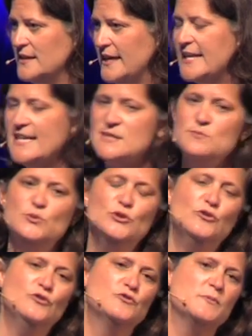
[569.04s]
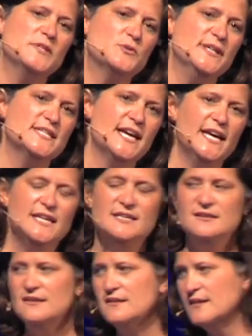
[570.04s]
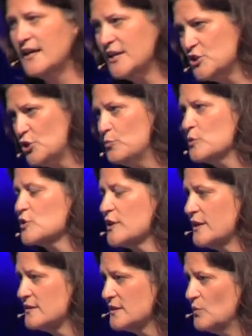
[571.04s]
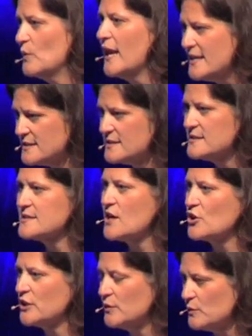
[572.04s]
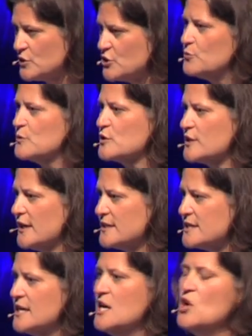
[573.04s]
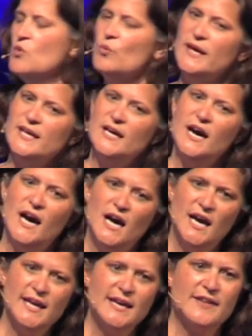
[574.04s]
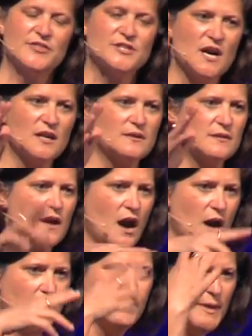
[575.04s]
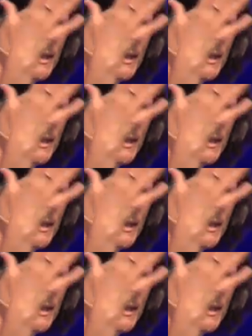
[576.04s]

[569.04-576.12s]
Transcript: It has moved between 10 and 2%. When Astia started, it was 2%. We hit a high at the dot-com